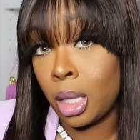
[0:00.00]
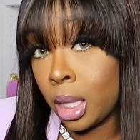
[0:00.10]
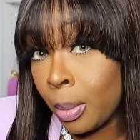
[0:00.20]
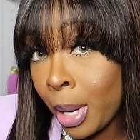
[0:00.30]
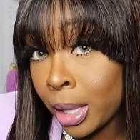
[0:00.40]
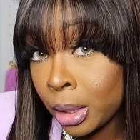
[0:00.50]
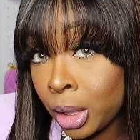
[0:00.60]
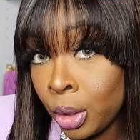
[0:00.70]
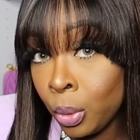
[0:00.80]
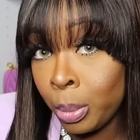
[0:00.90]
that bottle
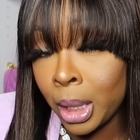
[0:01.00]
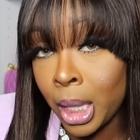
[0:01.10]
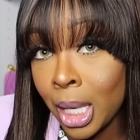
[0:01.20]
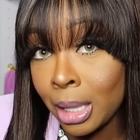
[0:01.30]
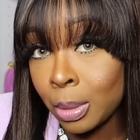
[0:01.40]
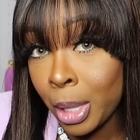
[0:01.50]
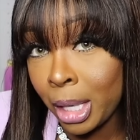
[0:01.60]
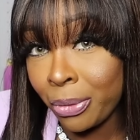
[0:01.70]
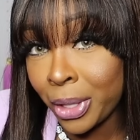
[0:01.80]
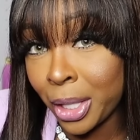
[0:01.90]
cute, but can I smell
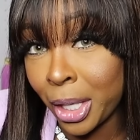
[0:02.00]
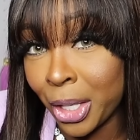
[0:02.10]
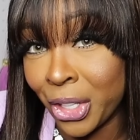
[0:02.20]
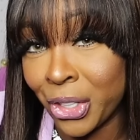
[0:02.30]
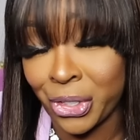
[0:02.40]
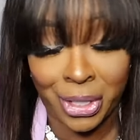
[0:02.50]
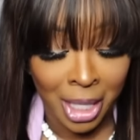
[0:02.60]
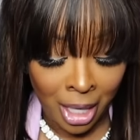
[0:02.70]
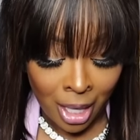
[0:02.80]
it first?